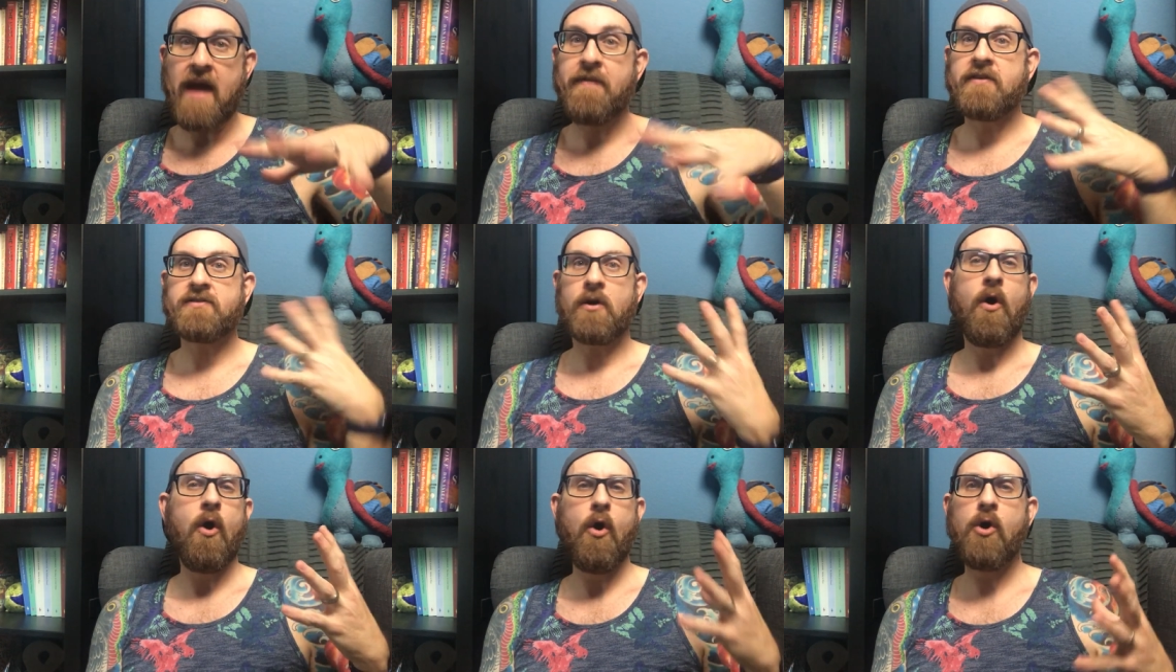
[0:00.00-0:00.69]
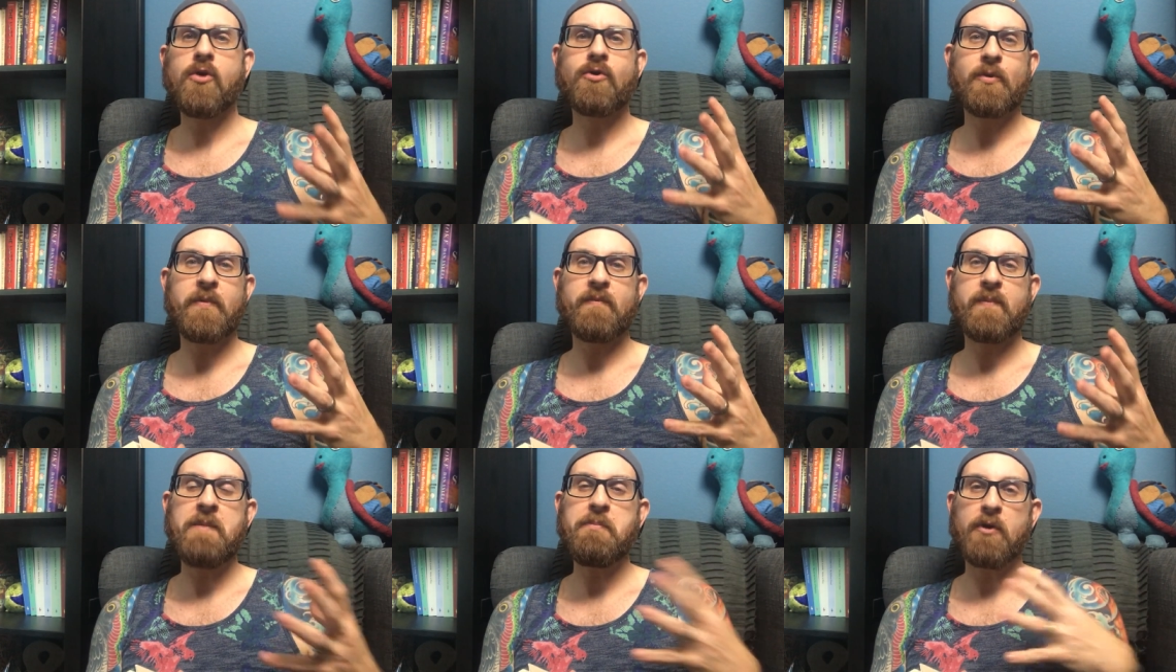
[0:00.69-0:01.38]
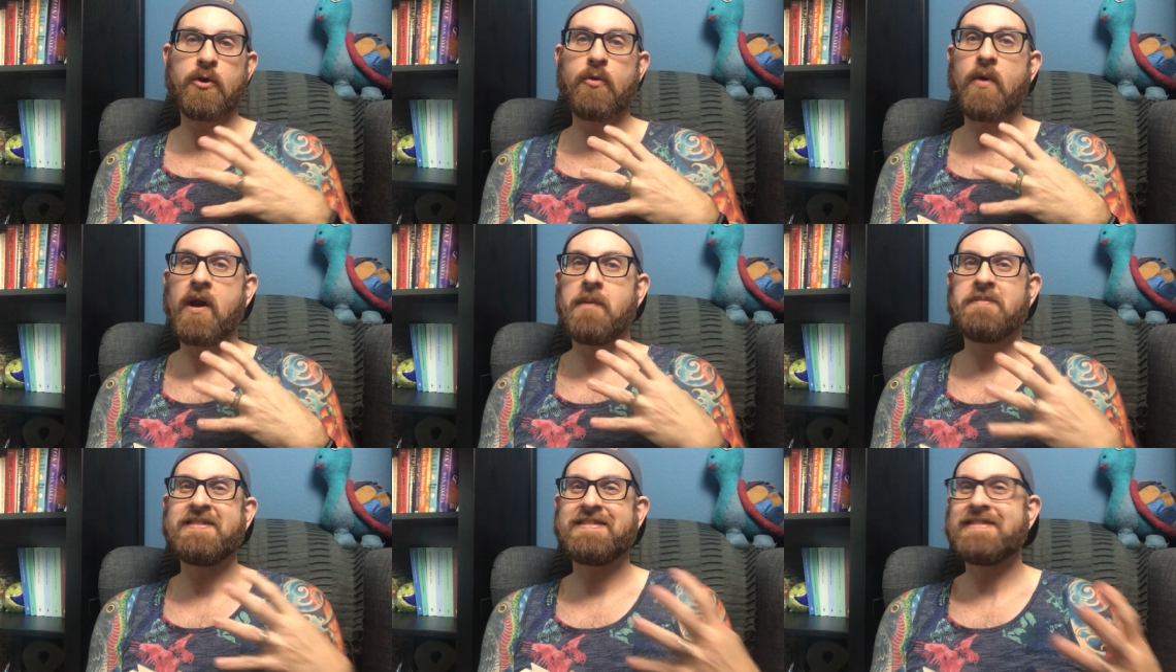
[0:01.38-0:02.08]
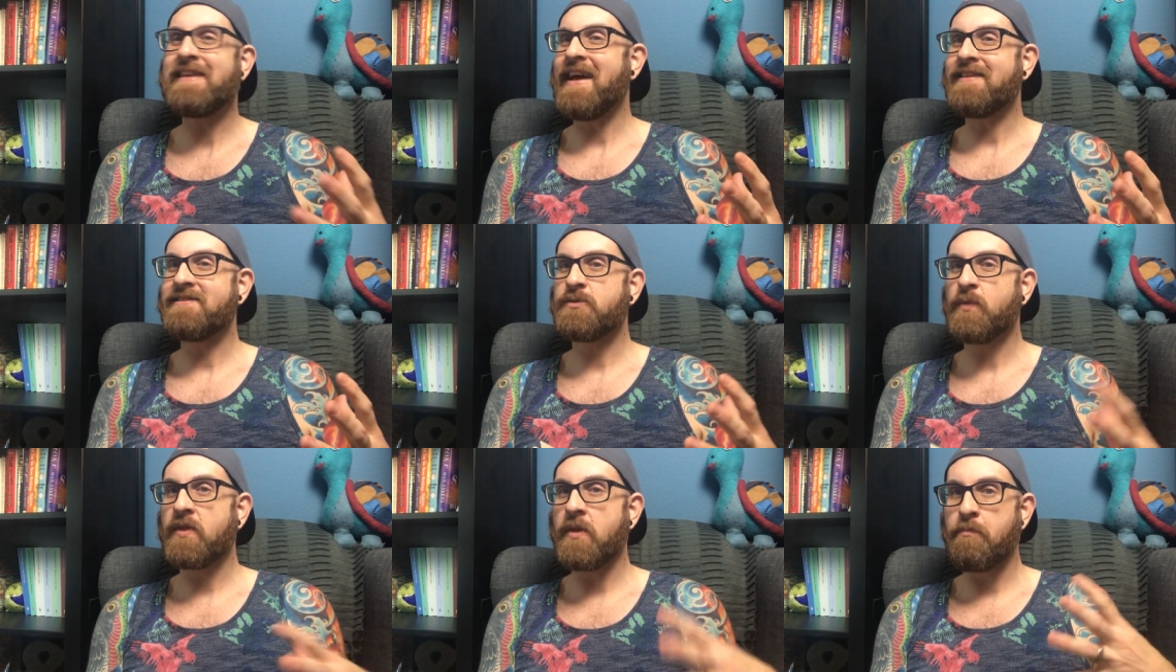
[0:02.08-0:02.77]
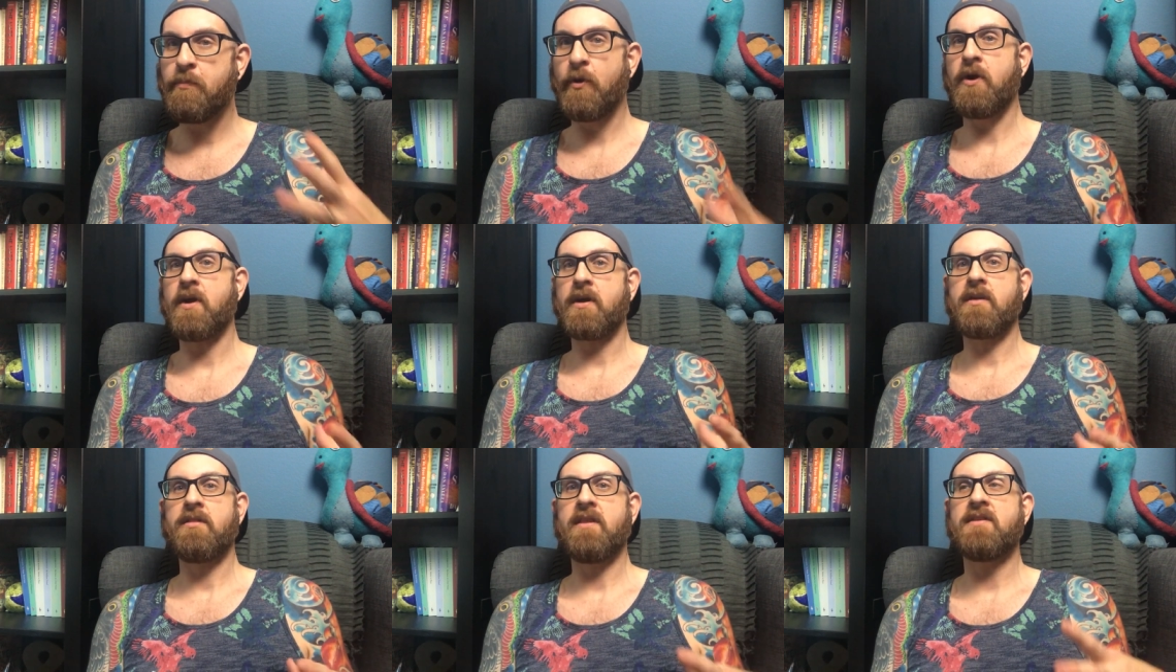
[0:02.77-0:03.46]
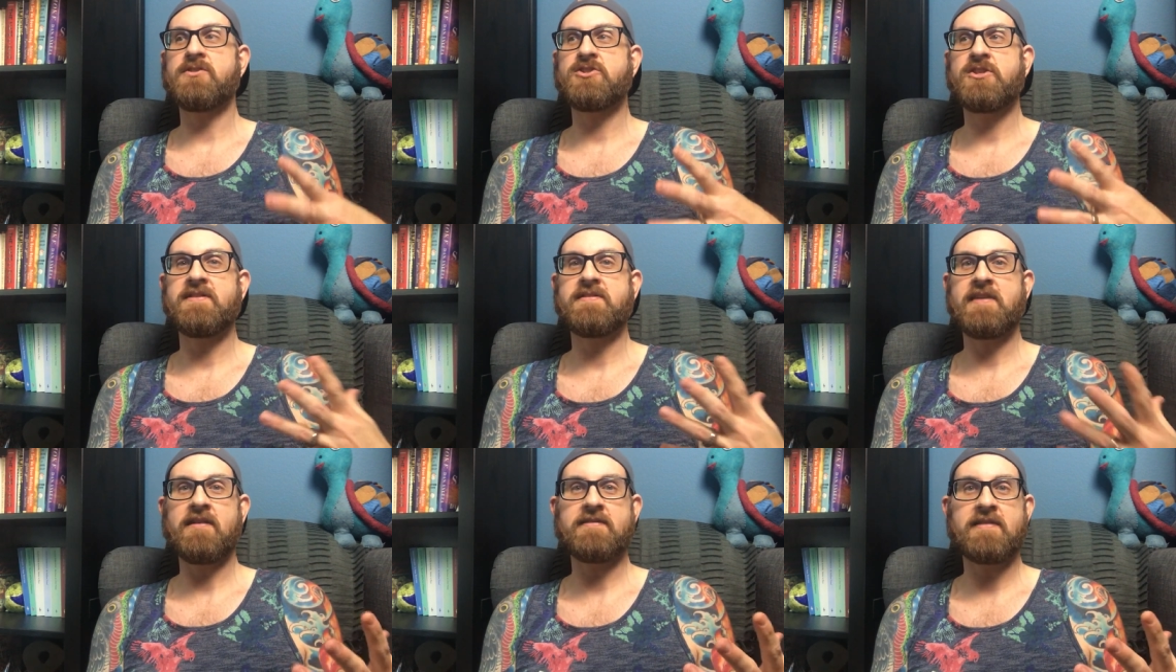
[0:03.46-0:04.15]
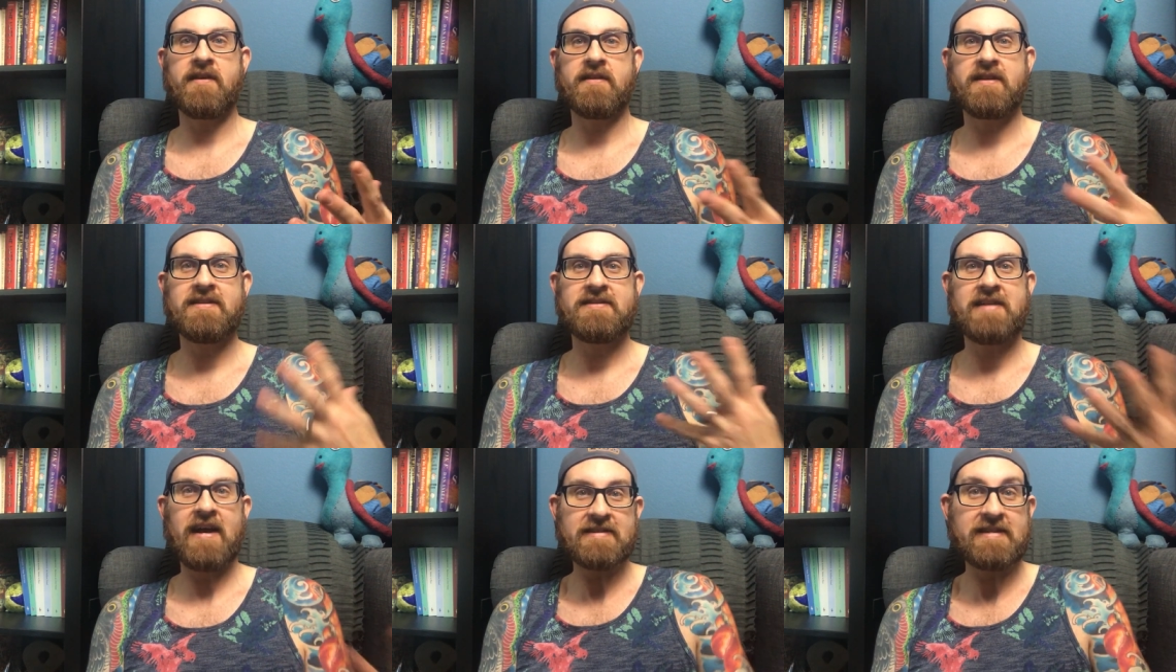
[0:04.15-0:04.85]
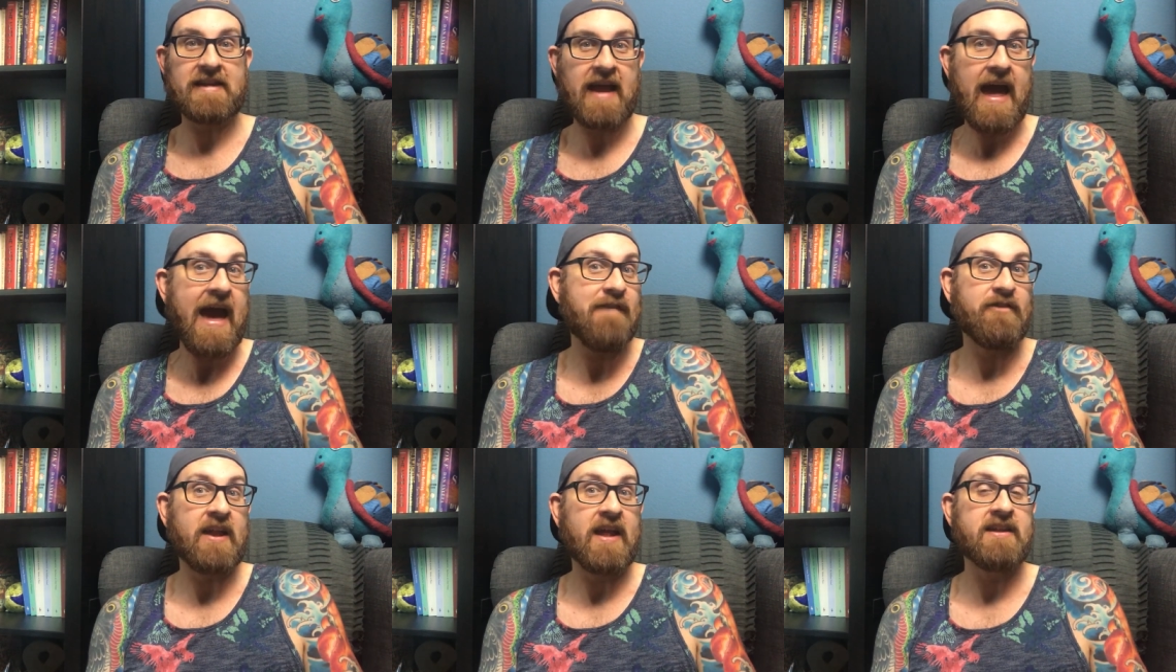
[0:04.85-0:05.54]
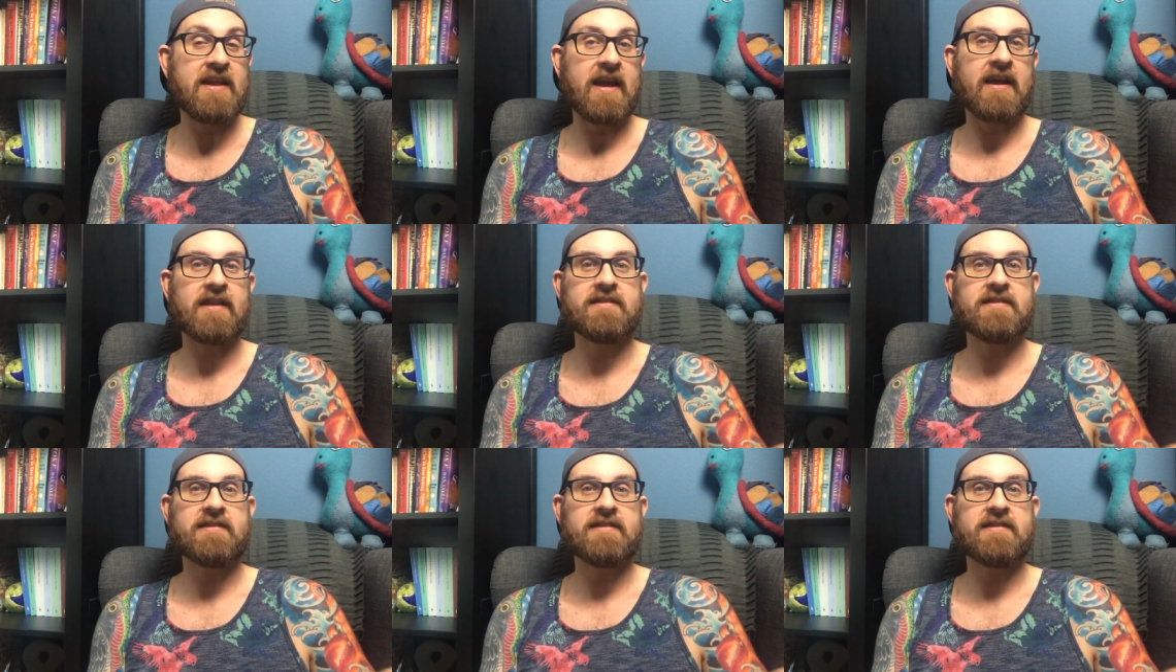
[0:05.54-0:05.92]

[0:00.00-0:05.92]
And there's a whole group of people who are obsessed with a book that she sells there that doesn't have an ending.